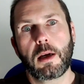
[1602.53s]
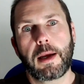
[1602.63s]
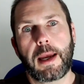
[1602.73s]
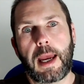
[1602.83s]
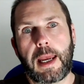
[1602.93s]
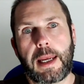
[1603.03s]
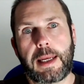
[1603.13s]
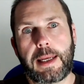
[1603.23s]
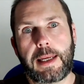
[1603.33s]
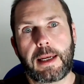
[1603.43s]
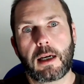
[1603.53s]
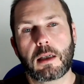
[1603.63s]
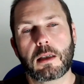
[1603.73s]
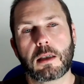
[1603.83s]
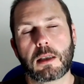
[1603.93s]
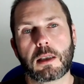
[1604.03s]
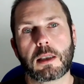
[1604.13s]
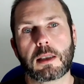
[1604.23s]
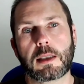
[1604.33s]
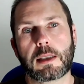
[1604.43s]
a
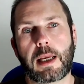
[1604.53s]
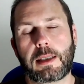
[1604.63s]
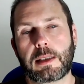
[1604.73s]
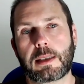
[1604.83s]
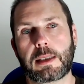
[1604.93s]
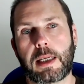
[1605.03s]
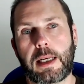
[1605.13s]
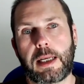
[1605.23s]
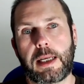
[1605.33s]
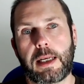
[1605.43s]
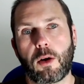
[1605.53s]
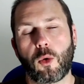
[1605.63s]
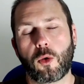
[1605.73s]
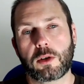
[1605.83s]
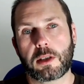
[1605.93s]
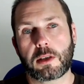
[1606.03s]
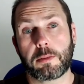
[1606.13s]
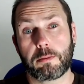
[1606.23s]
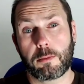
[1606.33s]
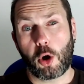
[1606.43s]
Scentsy order
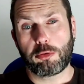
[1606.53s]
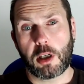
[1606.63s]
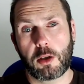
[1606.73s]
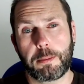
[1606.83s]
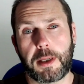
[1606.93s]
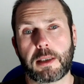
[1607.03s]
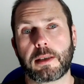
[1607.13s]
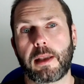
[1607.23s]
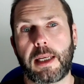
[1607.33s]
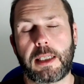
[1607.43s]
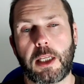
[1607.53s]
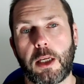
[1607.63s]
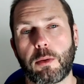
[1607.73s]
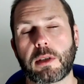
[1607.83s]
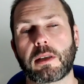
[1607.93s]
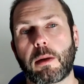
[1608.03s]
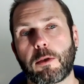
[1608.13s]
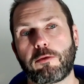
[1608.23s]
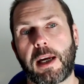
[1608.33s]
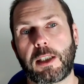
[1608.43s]
tomorrow because the new summer
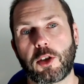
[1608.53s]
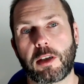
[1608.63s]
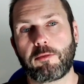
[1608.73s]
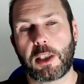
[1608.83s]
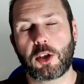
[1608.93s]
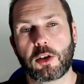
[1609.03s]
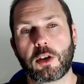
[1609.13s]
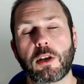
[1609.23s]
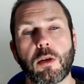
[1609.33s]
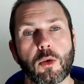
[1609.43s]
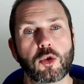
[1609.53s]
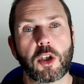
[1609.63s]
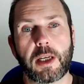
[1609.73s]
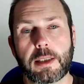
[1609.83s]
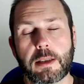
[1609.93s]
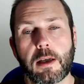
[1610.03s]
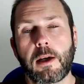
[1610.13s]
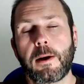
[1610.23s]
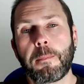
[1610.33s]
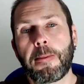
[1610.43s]
range in Region 2 launches.
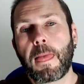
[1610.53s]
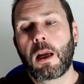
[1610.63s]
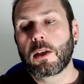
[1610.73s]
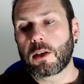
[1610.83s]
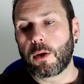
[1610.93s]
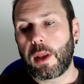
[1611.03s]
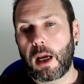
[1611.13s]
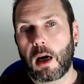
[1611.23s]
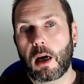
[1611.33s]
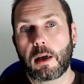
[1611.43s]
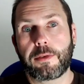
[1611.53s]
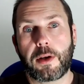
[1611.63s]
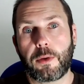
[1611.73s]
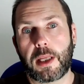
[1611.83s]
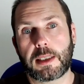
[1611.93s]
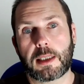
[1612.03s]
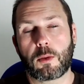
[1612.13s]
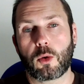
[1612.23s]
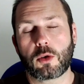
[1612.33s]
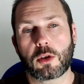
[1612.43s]
So there are a few things I
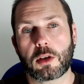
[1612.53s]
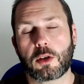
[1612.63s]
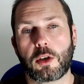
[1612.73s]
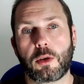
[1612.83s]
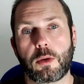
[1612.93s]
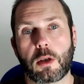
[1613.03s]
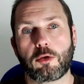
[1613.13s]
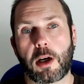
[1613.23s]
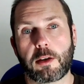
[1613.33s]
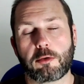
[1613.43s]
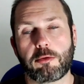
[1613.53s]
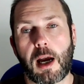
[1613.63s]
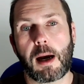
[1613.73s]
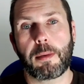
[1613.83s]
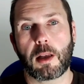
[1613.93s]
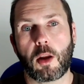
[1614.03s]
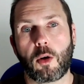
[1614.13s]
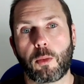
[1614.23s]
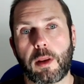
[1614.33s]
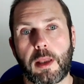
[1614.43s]
want to try and grab along
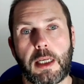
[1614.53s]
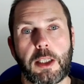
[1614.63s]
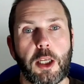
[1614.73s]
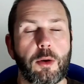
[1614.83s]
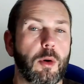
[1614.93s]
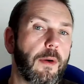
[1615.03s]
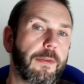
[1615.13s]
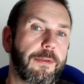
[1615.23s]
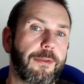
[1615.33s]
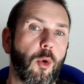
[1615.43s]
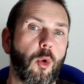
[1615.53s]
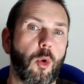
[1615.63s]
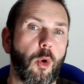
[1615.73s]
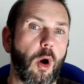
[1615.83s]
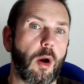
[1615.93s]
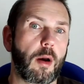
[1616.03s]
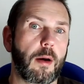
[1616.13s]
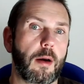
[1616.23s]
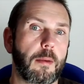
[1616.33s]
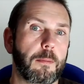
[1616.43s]
with the new 4
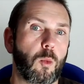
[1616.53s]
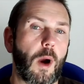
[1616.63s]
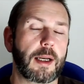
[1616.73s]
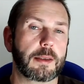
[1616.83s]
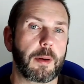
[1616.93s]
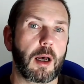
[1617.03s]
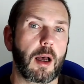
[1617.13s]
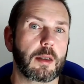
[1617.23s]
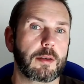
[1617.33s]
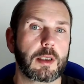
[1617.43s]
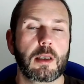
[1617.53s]
wax bars.